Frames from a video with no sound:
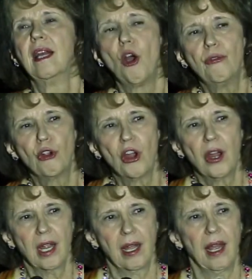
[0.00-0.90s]

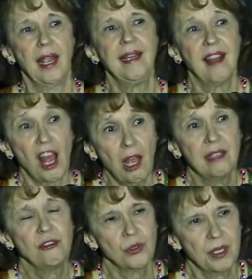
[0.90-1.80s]
over
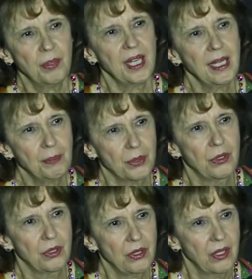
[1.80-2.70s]
800
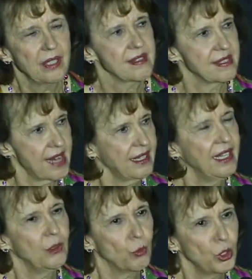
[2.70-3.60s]
people,
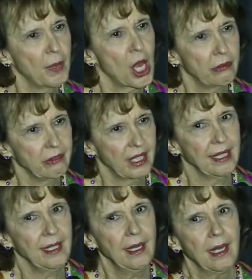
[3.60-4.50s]
standing room
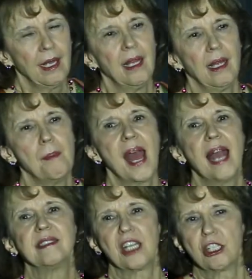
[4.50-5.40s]
only,
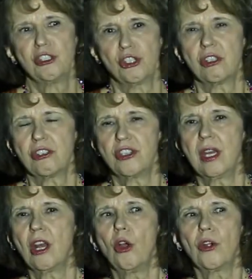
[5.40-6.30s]
packed our church
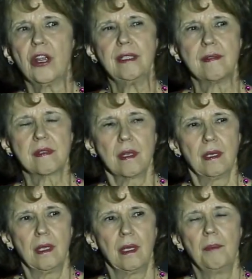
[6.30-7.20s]
in Lawrence.
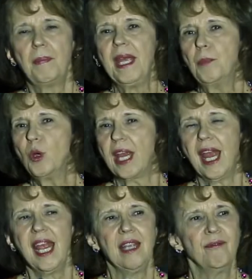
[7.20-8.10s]
People
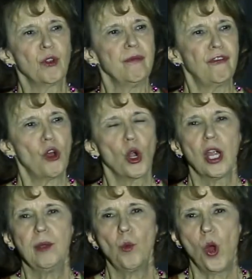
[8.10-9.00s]
came from
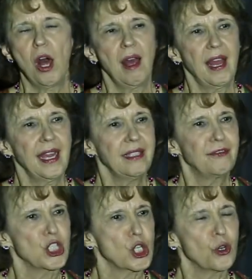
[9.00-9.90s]
far and wide,
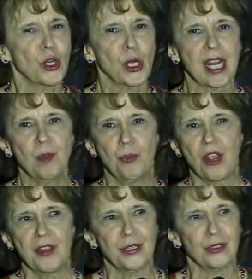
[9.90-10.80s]
fraternity
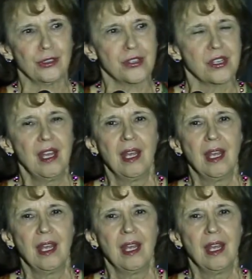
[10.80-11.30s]
brothers,